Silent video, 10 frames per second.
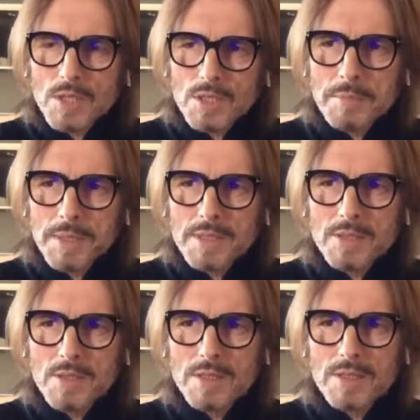
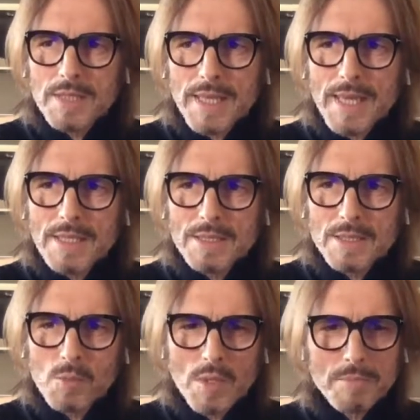particular
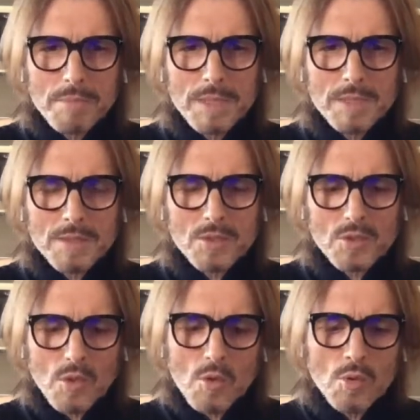case, we have been
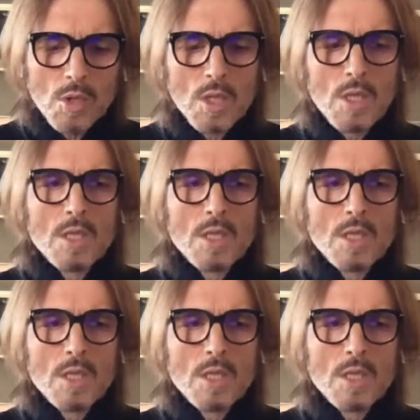so